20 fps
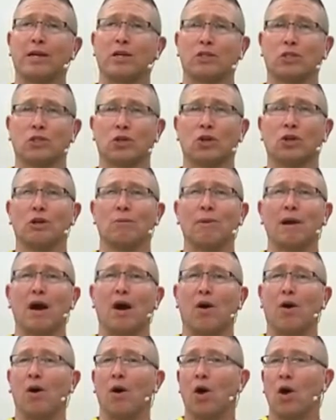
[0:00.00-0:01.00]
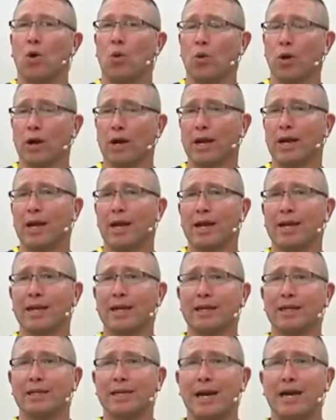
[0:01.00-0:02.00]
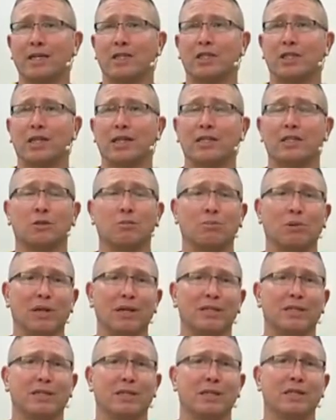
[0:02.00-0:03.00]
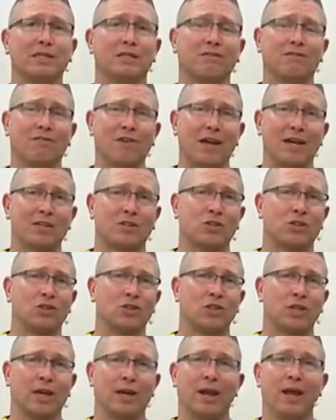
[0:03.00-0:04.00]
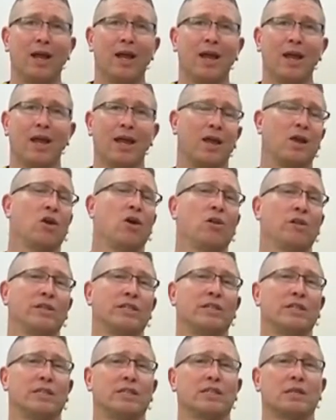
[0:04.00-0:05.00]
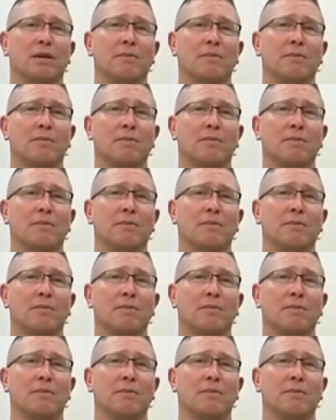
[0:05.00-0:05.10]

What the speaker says: concerned about where I can attach things and place things and fasteners and all these things